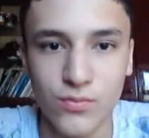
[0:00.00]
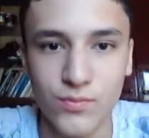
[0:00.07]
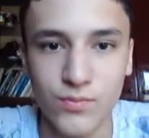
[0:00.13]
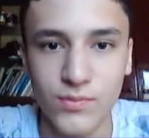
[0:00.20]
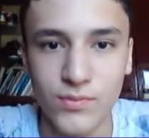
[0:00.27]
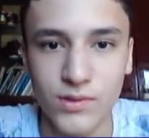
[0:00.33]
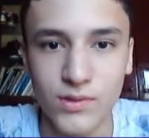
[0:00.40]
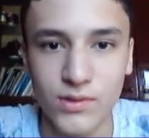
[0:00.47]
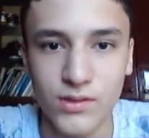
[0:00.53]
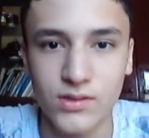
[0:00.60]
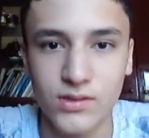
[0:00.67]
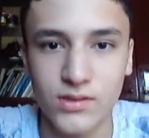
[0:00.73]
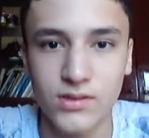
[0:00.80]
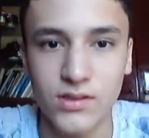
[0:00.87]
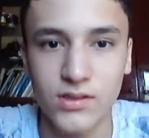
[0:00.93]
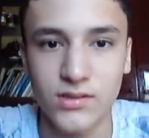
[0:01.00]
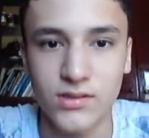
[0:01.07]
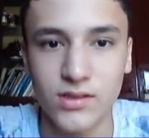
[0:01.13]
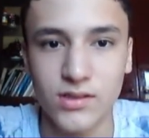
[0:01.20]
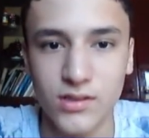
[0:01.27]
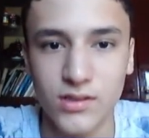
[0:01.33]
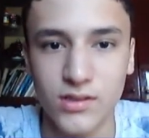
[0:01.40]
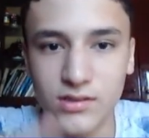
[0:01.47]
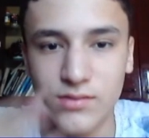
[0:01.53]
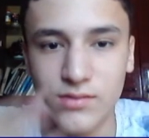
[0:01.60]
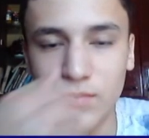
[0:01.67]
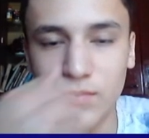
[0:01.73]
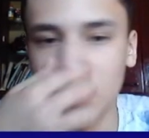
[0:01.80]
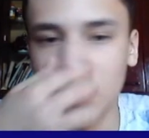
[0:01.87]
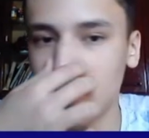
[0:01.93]
this
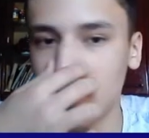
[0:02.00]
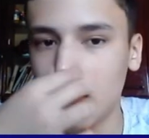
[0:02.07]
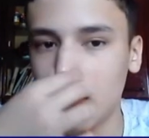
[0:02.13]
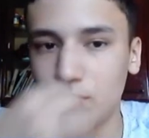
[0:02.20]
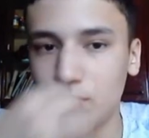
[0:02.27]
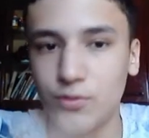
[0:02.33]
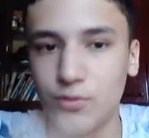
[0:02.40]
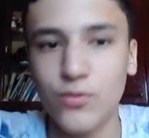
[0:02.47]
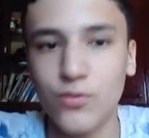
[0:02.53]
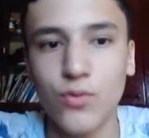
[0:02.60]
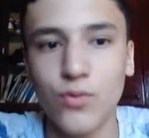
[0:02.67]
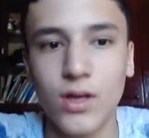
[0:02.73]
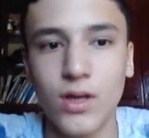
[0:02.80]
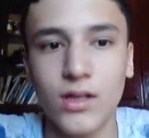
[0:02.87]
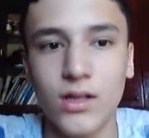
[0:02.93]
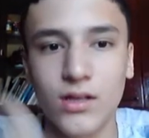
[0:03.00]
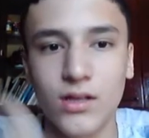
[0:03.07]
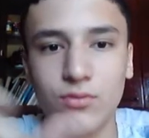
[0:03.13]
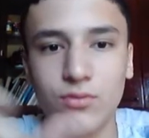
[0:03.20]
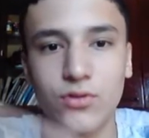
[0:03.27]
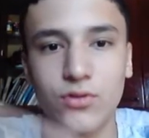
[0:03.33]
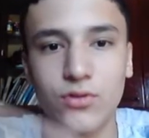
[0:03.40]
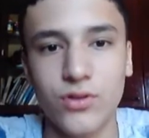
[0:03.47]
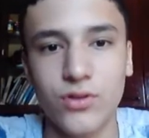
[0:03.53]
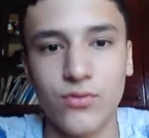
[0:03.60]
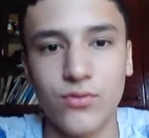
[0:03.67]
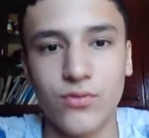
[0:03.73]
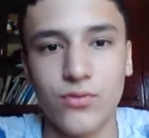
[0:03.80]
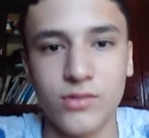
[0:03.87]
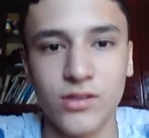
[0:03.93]
might help you while converting from
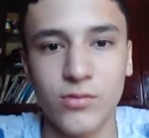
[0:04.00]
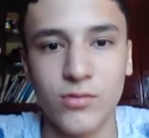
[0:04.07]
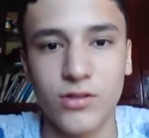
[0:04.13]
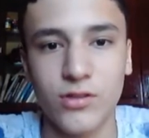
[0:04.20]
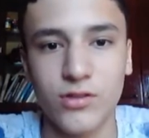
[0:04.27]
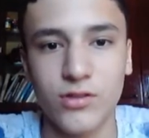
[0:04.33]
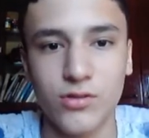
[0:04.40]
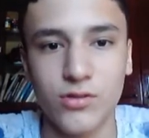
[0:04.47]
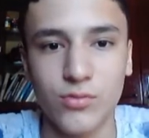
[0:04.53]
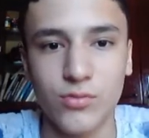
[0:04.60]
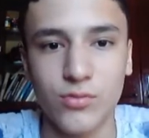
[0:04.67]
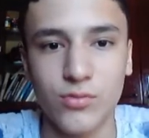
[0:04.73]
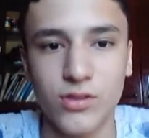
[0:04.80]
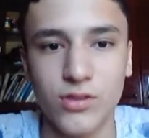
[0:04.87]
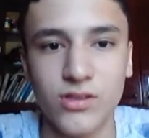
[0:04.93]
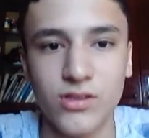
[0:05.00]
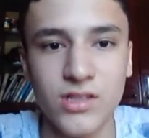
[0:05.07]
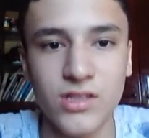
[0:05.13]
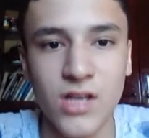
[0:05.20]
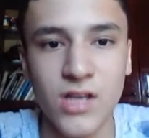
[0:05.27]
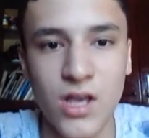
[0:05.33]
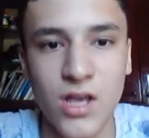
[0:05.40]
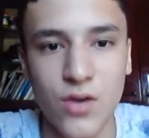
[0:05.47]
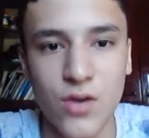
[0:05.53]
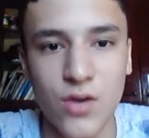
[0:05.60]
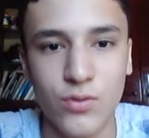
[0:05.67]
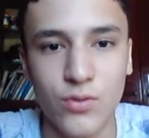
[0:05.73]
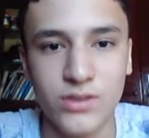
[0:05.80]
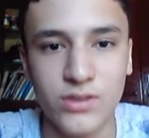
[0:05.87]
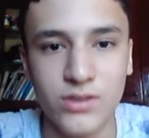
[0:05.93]
centimeters to meters. 1
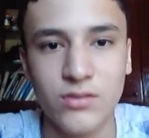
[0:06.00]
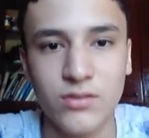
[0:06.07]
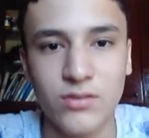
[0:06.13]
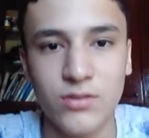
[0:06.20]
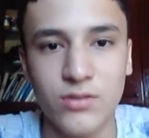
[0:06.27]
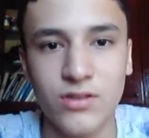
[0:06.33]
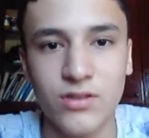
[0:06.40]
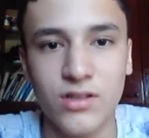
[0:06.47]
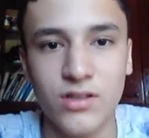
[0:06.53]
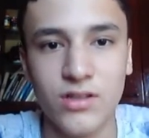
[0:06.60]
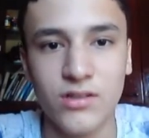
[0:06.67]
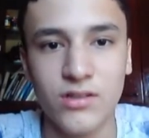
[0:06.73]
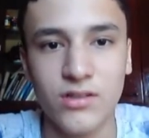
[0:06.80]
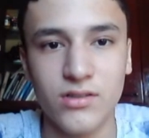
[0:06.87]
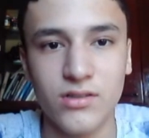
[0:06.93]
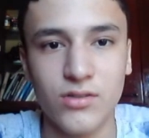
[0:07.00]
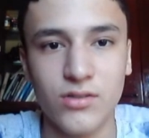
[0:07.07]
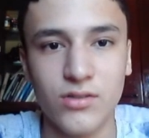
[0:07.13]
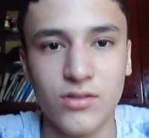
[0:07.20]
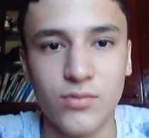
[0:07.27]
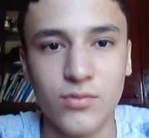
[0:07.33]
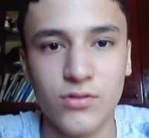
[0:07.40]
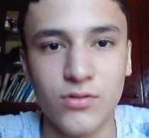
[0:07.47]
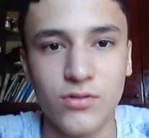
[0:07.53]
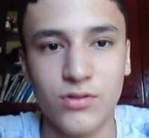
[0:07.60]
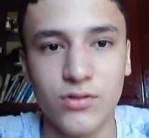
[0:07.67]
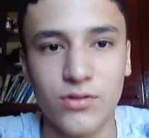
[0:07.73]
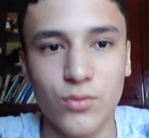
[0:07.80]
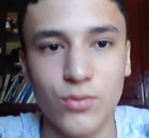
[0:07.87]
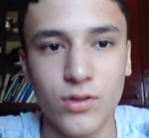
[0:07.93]
centimeter is 0.01
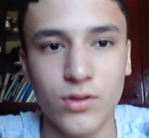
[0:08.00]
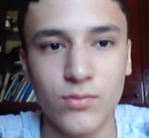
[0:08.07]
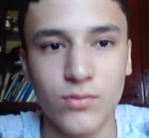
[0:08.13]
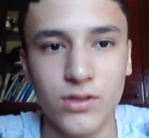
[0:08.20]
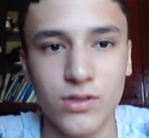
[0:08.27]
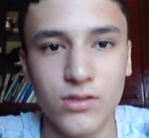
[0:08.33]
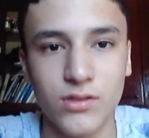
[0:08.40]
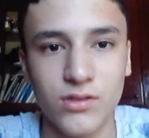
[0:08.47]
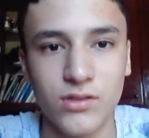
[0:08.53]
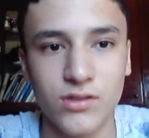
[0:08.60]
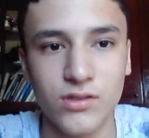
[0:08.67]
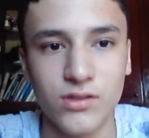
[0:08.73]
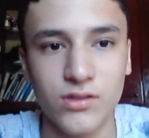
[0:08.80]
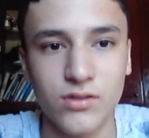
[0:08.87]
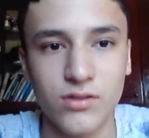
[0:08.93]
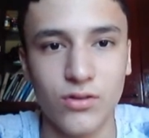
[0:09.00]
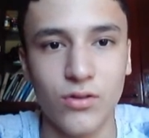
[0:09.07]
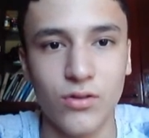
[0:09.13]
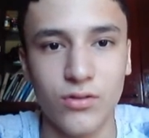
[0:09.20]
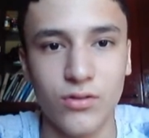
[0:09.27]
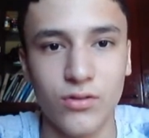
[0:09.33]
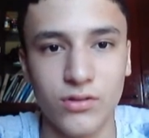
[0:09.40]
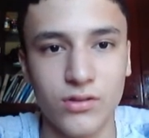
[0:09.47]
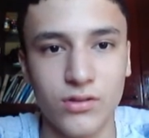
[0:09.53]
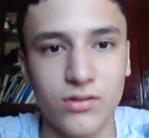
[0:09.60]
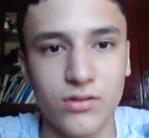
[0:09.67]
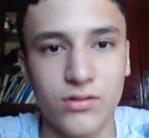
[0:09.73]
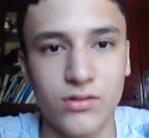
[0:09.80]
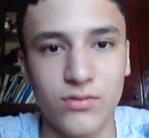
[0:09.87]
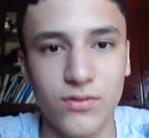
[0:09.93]
meters. So
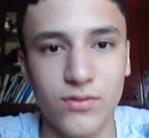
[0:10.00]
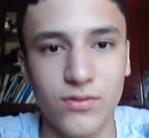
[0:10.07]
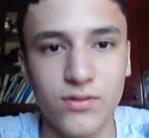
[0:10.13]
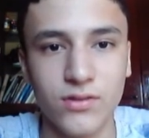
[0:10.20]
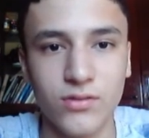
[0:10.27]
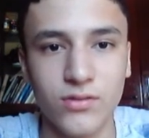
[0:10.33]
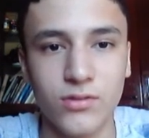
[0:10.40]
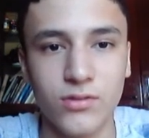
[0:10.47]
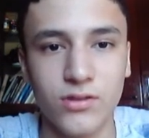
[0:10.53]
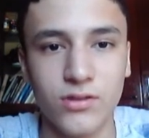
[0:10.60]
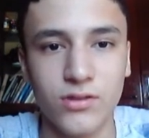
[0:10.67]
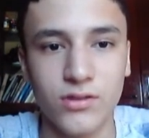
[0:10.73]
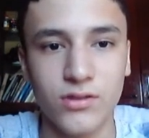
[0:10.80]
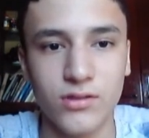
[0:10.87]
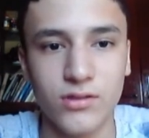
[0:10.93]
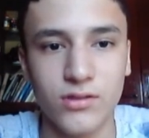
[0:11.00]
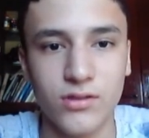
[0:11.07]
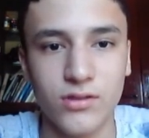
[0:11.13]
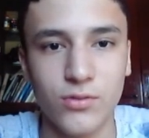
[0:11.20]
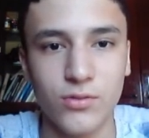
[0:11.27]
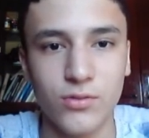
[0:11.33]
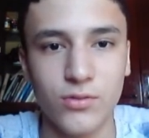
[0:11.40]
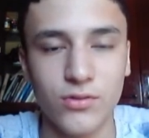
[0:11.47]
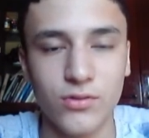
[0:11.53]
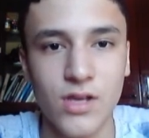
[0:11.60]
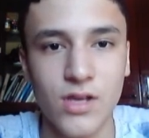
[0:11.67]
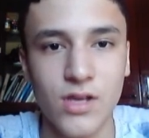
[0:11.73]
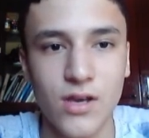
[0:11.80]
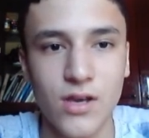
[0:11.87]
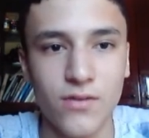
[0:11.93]
50 centimeters is
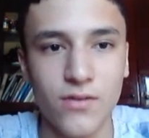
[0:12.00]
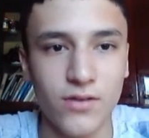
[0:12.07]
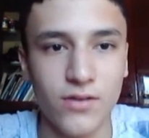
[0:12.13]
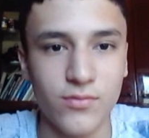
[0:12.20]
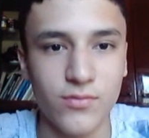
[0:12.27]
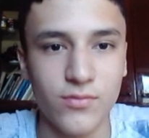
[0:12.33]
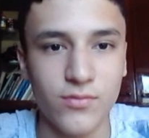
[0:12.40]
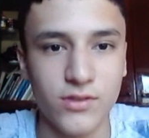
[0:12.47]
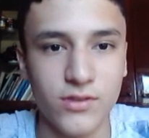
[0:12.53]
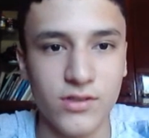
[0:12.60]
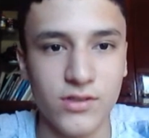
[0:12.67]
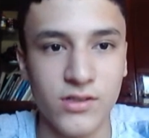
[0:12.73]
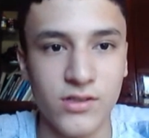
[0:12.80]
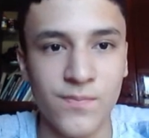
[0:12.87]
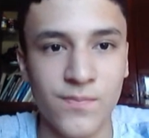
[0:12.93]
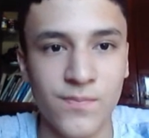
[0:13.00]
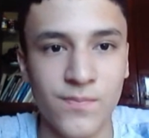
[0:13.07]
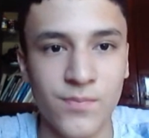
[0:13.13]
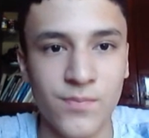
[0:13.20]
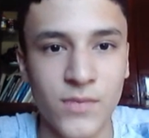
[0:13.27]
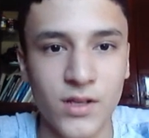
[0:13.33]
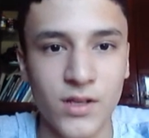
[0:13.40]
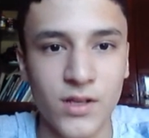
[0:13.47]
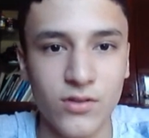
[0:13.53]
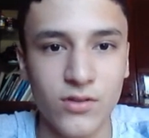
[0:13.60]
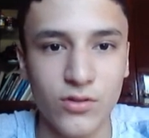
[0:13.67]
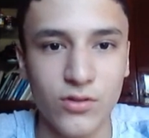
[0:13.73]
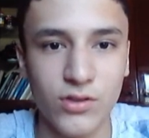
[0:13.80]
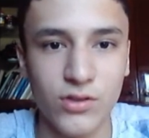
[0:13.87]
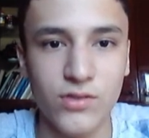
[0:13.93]
0.5 meters. So
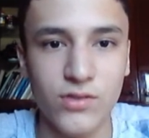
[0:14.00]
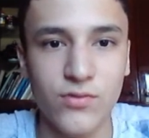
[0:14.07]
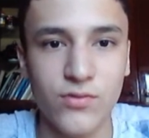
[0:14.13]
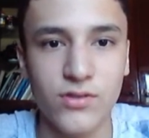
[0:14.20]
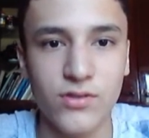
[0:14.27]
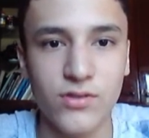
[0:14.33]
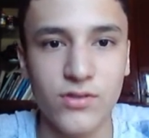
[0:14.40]
this was our